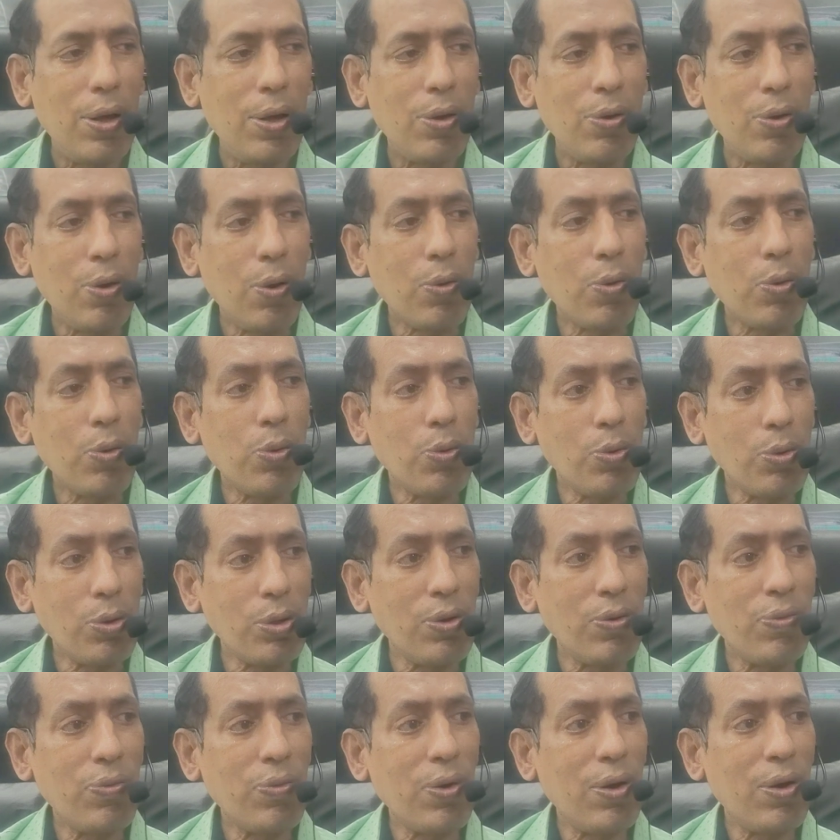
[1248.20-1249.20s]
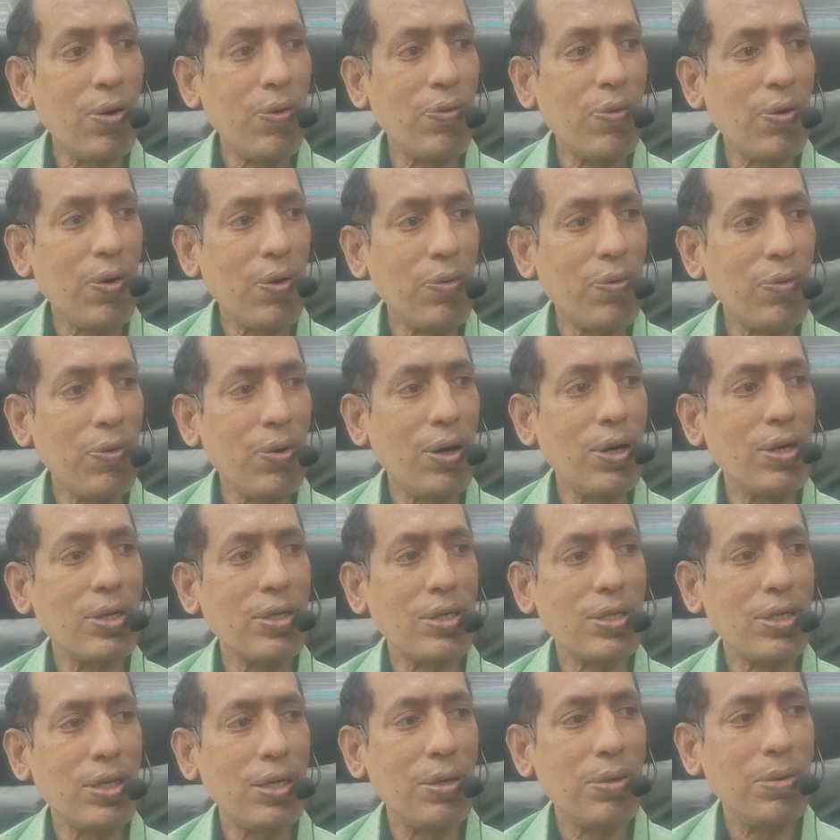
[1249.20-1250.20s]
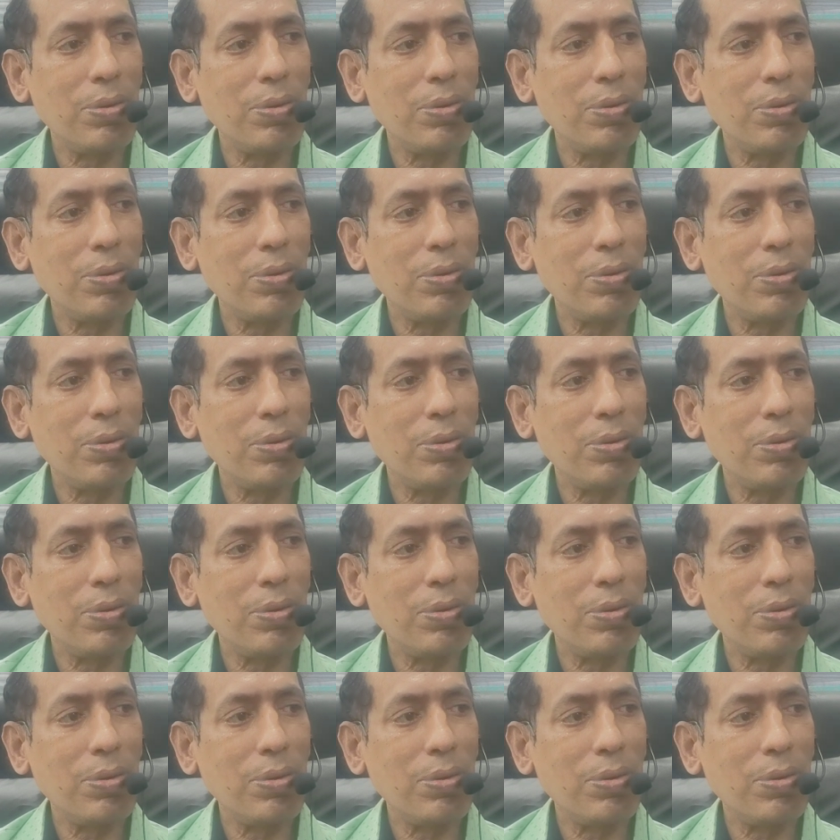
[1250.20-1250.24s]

You have to use different words.